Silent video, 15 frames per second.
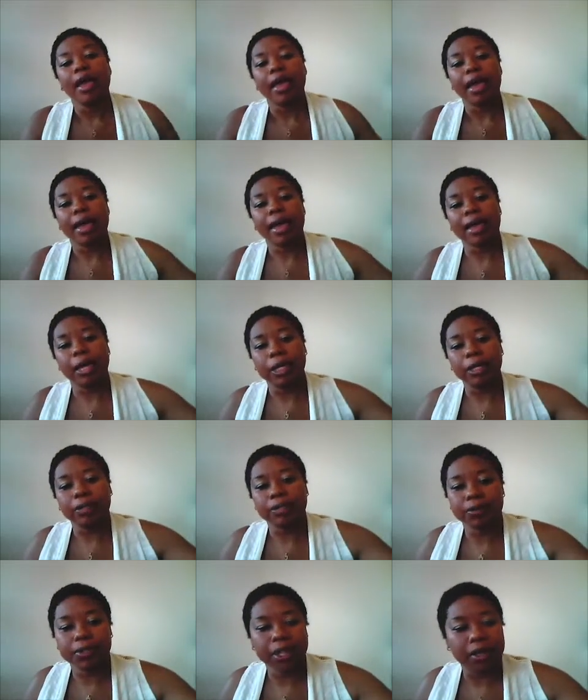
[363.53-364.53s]

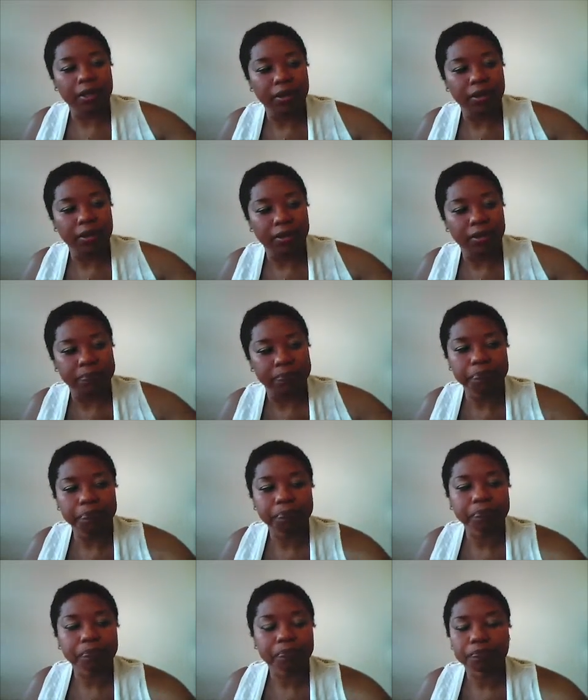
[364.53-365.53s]
and um,
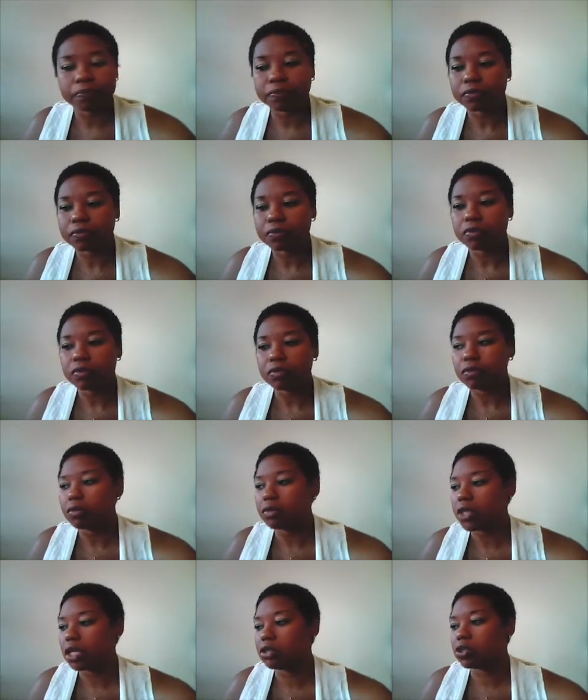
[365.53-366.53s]

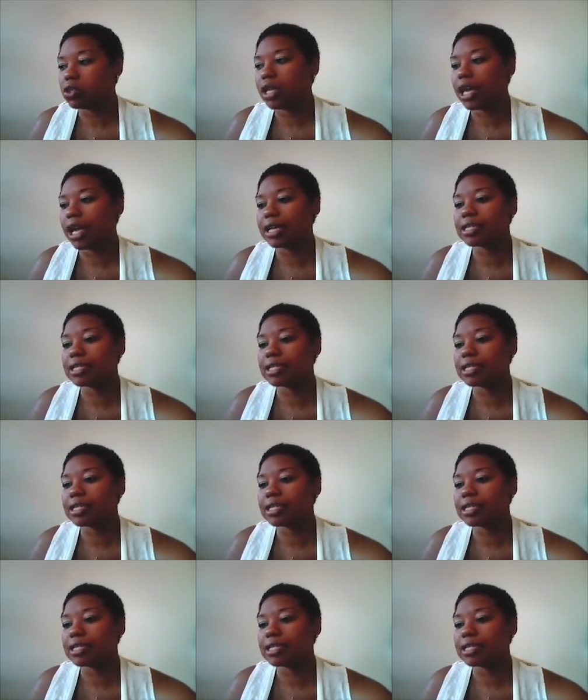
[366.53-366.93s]
so that's